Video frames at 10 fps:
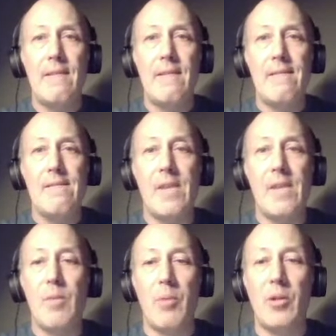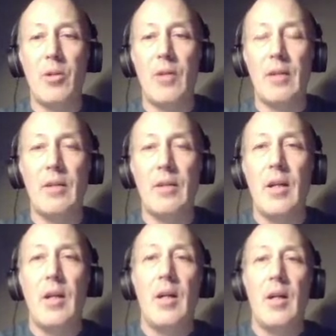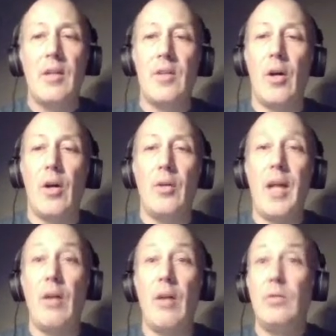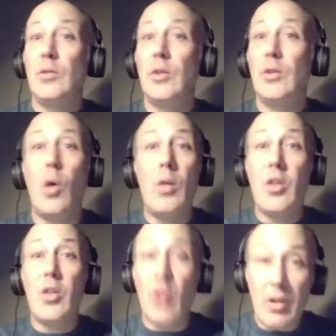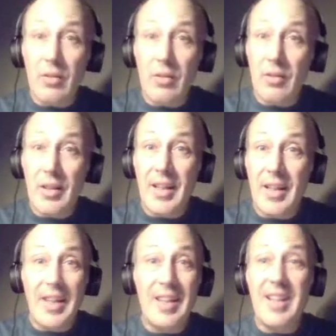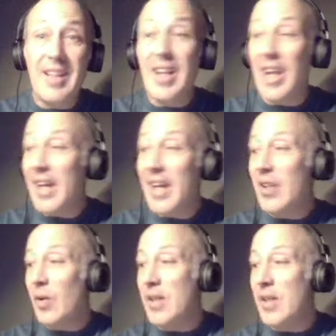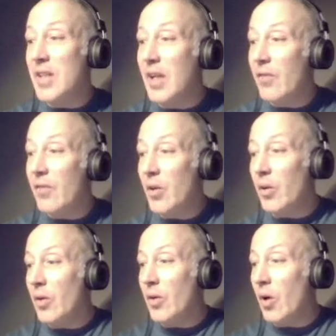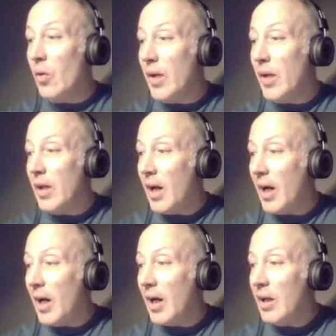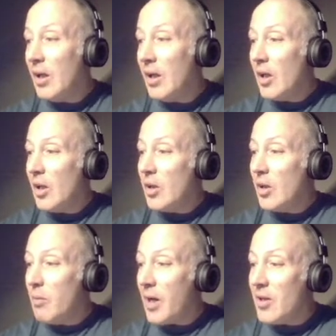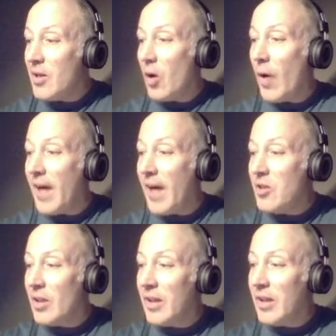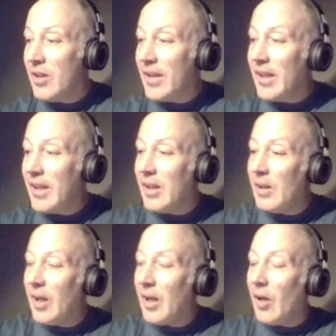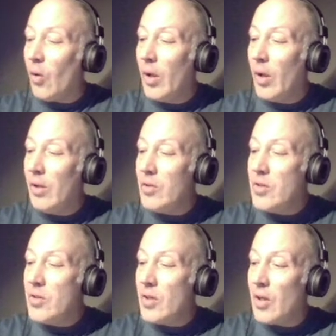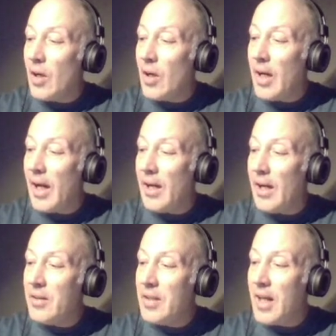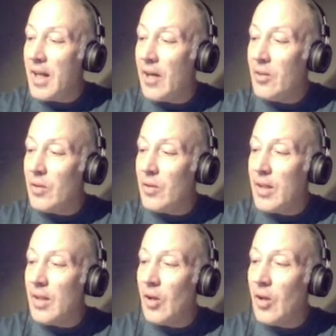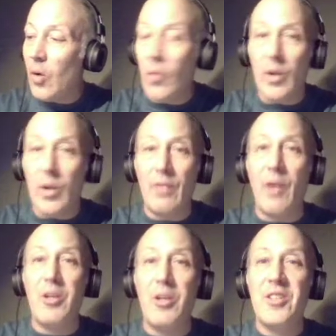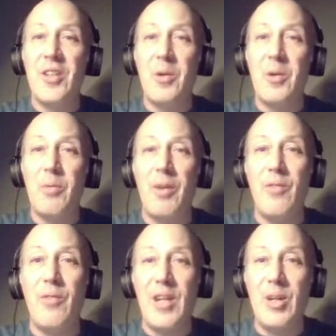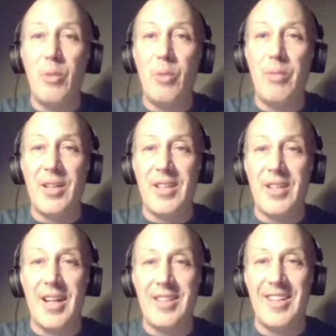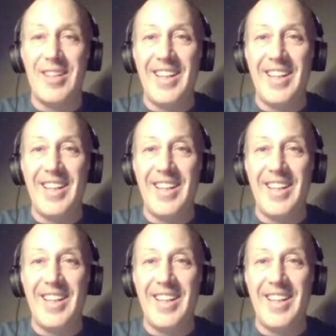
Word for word: if I remember correctly. So yeah, going good, hitting like crazy. And if you'll know that, uh, you might know actually the uh, Oilers and Calgary over. If I would have stuck with my video picks last night,